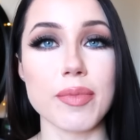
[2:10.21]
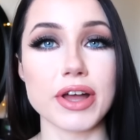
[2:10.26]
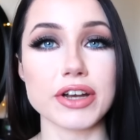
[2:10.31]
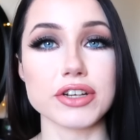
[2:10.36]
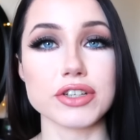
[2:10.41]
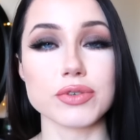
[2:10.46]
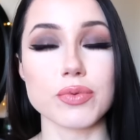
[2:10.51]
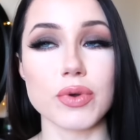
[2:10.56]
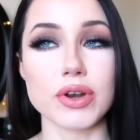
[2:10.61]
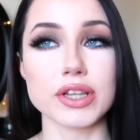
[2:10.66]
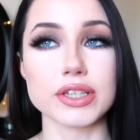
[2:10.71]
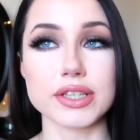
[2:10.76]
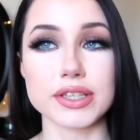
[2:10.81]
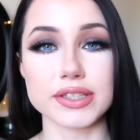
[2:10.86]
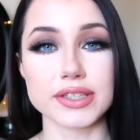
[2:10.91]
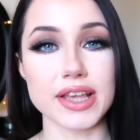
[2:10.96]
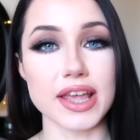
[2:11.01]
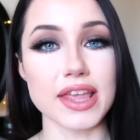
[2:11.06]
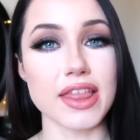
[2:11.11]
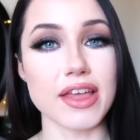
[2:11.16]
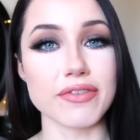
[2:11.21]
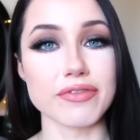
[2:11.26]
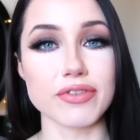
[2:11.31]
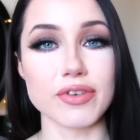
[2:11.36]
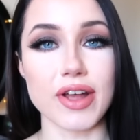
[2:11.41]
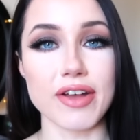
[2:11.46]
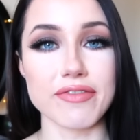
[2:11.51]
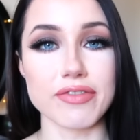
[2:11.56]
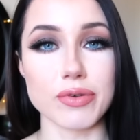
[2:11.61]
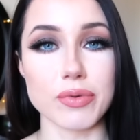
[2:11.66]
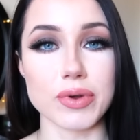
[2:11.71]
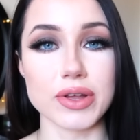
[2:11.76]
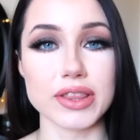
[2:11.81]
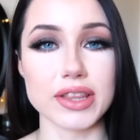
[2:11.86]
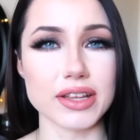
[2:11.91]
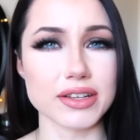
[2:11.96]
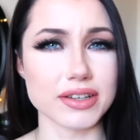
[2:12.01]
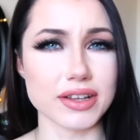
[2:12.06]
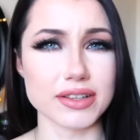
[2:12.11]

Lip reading: I just wanted to say that for everyone that